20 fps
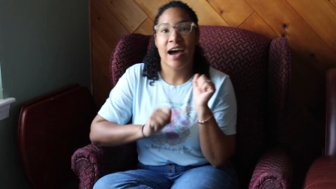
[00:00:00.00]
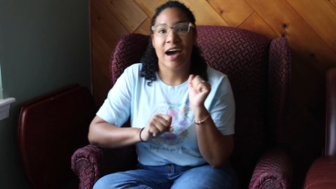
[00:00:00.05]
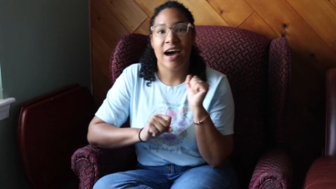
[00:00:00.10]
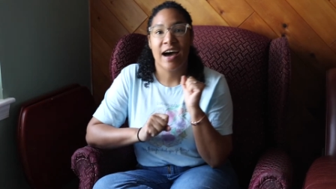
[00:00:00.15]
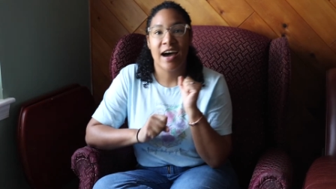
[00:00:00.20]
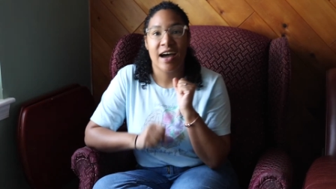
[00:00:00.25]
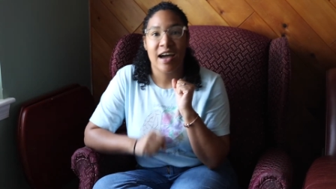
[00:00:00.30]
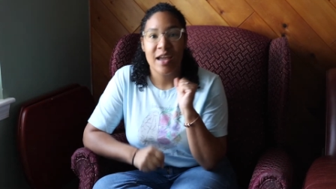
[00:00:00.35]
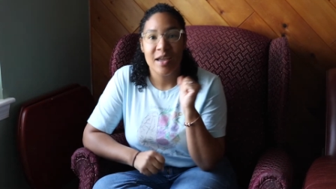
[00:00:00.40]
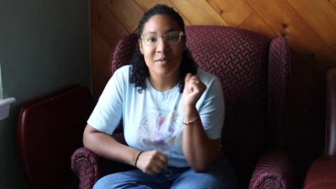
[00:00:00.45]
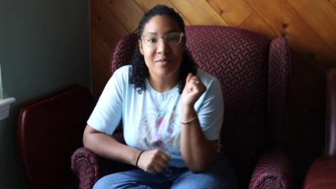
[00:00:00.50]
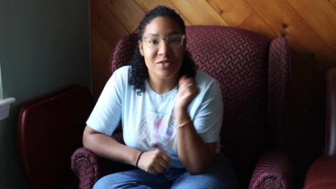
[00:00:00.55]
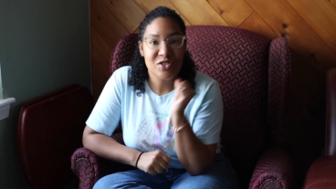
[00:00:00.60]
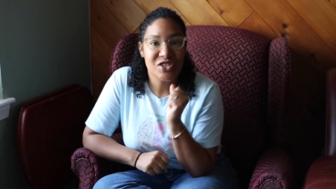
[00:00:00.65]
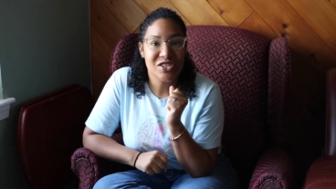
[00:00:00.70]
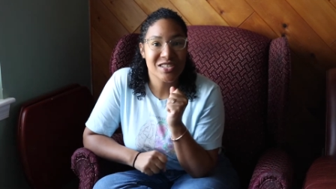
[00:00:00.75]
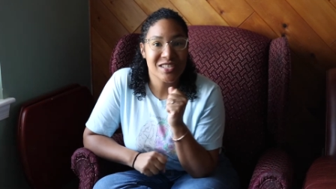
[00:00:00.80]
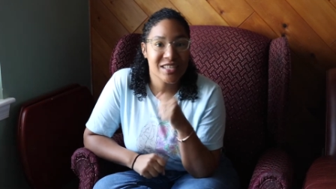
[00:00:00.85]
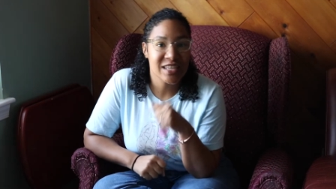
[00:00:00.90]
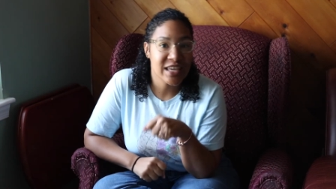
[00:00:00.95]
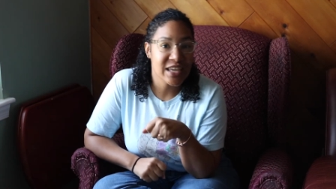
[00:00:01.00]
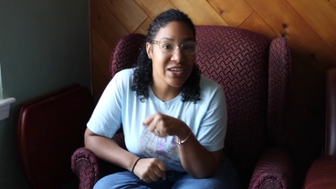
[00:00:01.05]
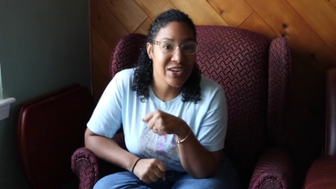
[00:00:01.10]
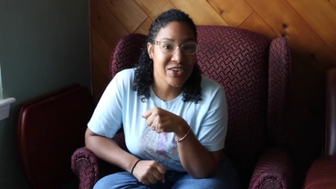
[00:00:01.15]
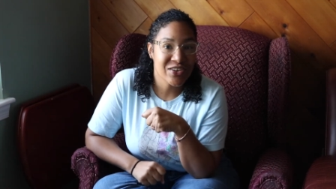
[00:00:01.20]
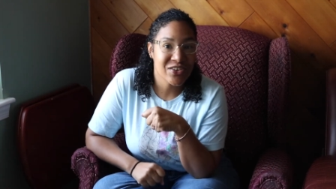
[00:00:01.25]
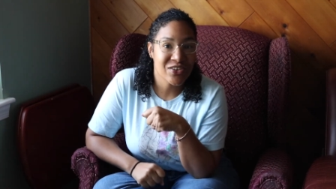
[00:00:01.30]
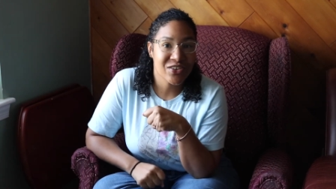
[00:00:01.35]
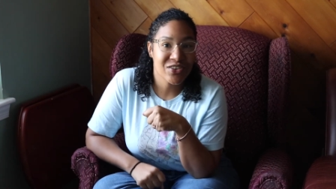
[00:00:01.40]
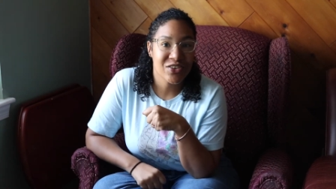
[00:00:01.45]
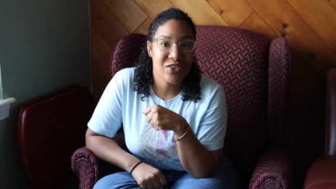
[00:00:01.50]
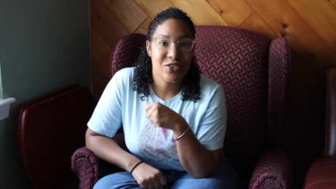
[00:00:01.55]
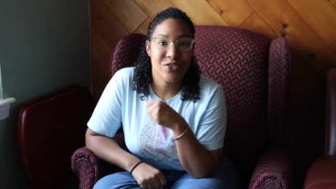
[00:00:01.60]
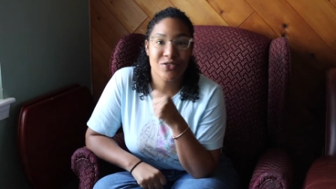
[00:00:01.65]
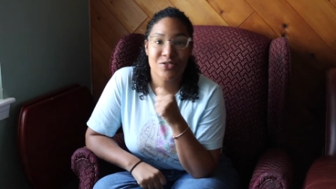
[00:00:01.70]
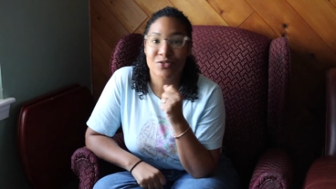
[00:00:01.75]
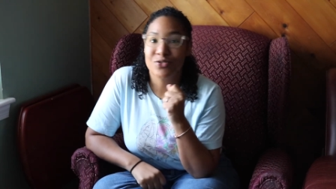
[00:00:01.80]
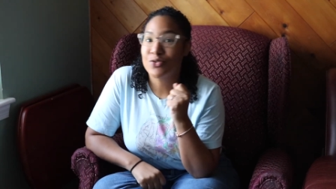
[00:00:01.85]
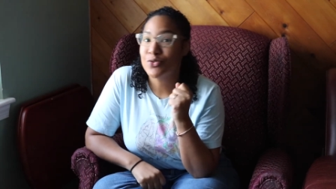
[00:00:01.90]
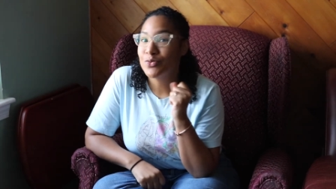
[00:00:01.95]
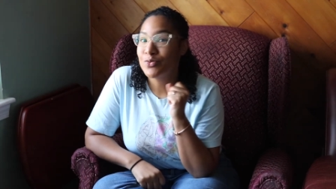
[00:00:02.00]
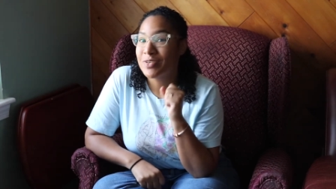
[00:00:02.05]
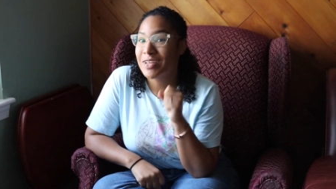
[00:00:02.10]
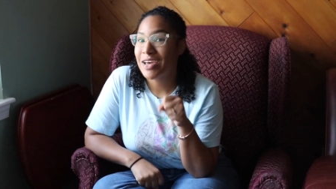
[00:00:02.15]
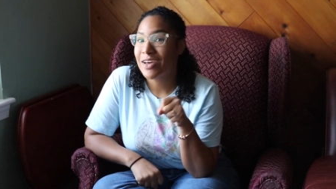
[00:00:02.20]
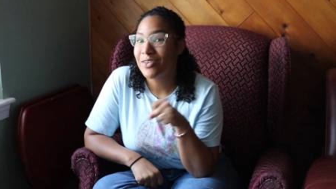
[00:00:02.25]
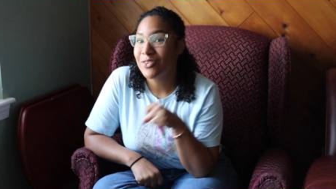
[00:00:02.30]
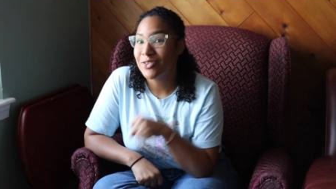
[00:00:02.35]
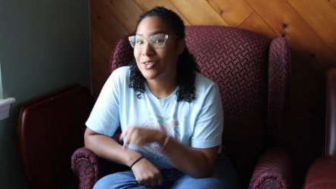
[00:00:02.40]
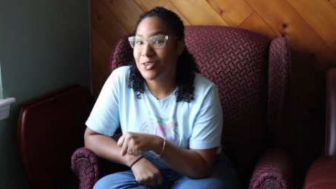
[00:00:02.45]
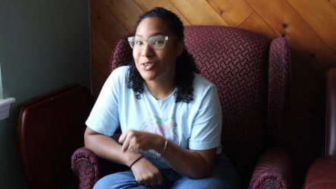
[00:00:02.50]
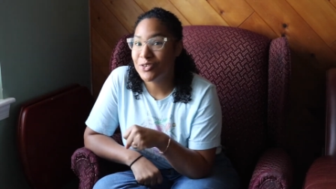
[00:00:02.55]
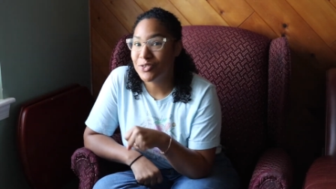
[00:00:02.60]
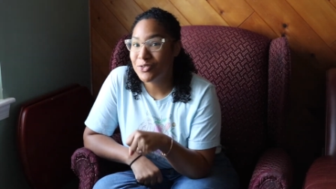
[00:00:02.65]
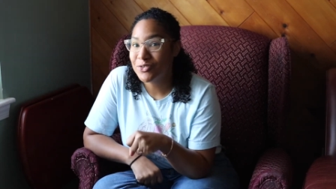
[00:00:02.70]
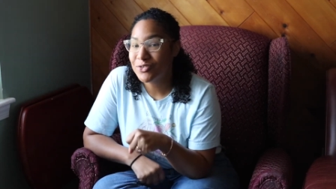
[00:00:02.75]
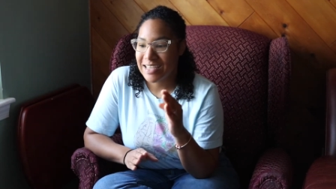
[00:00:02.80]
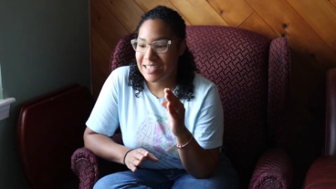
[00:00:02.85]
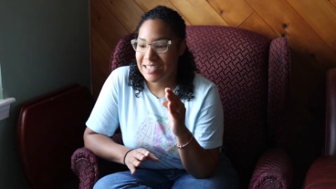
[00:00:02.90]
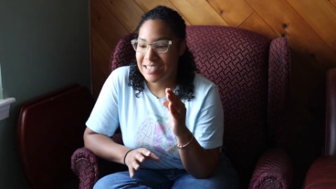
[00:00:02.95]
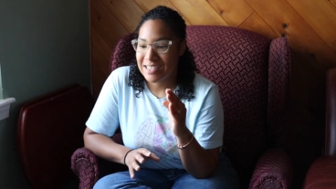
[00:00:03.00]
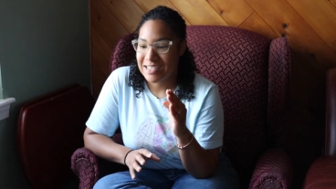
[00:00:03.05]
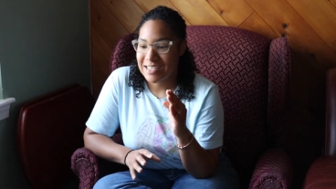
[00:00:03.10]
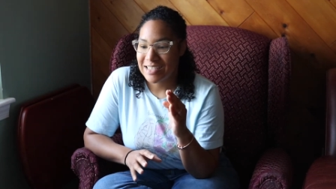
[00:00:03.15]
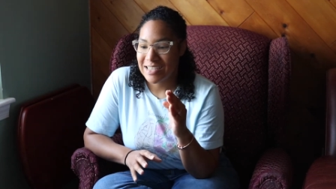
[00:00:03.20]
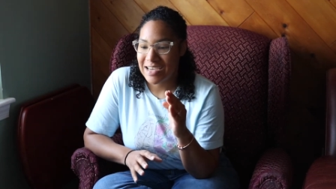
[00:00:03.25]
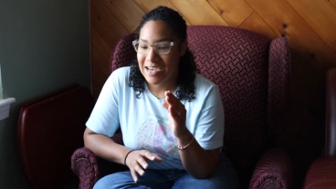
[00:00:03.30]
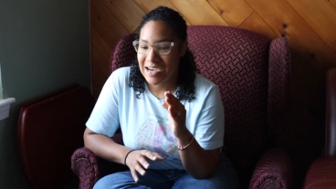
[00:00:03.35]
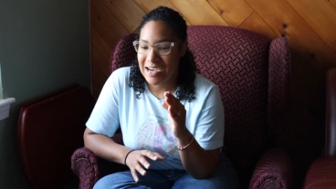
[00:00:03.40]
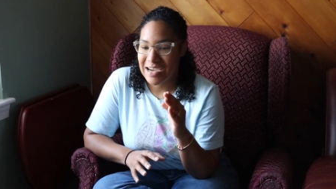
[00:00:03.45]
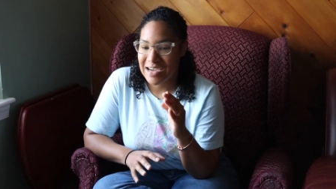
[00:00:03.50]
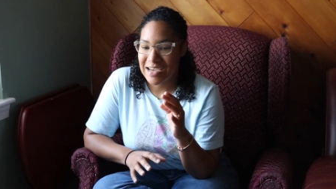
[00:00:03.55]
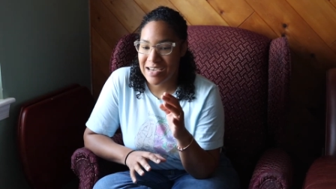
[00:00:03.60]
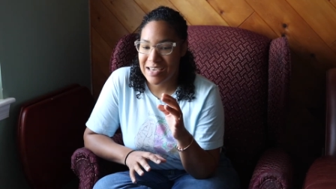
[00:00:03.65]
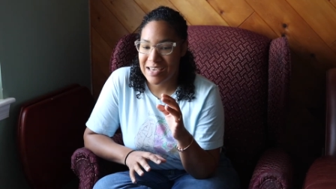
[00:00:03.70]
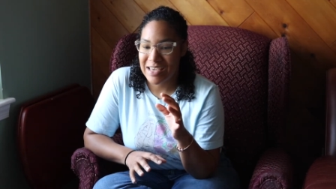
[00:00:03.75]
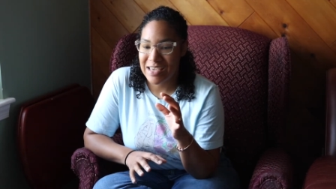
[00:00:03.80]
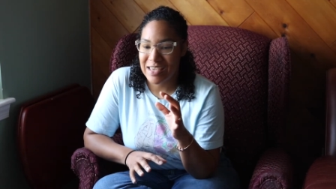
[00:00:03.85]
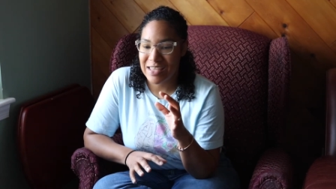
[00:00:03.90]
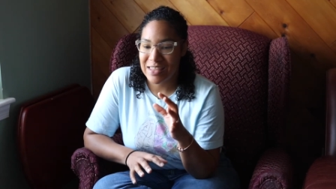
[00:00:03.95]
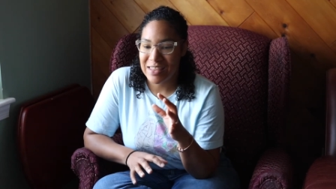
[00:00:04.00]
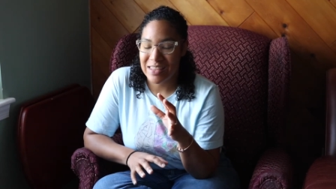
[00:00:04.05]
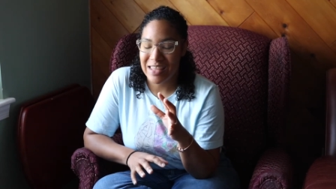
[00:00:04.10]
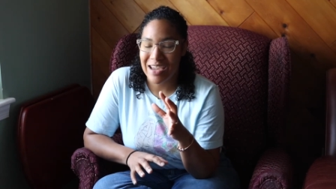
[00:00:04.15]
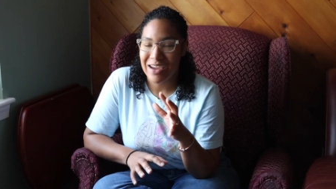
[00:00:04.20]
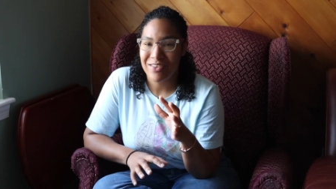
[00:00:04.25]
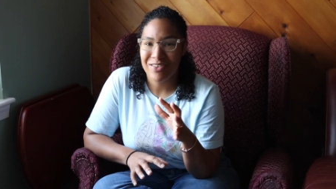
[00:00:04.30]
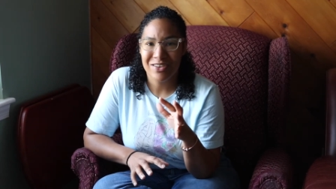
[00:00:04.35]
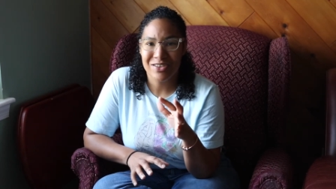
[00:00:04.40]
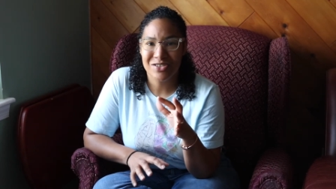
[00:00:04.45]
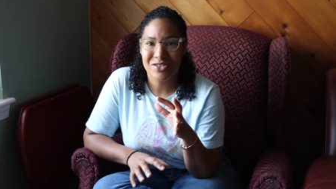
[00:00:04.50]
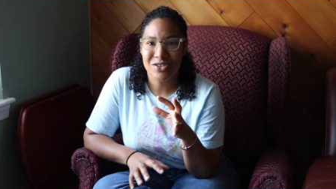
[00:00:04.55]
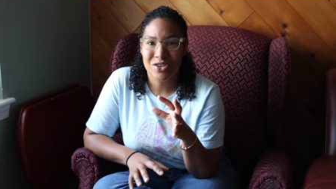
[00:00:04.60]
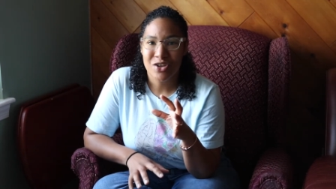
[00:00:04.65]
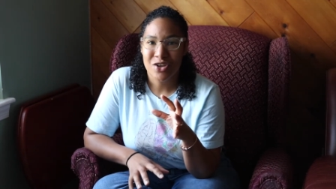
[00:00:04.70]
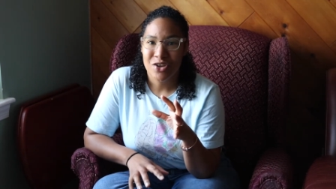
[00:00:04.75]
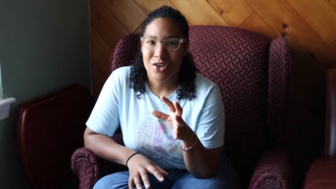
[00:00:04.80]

I'm just here to tell you that uh, there is